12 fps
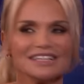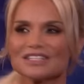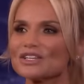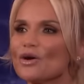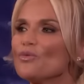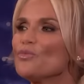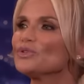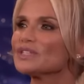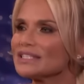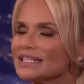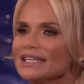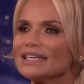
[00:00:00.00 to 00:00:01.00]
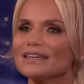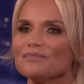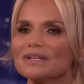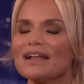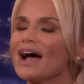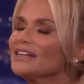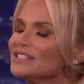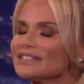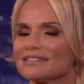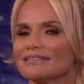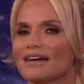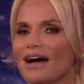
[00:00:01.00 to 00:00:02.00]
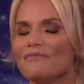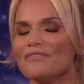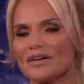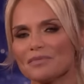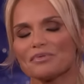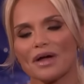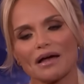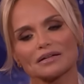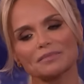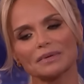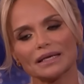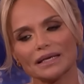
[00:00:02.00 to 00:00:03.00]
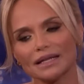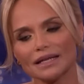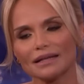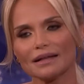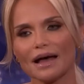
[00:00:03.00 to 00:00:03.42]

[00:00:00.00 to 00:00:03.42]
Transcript: So we'll see, but I just, I'm very proud to be in it.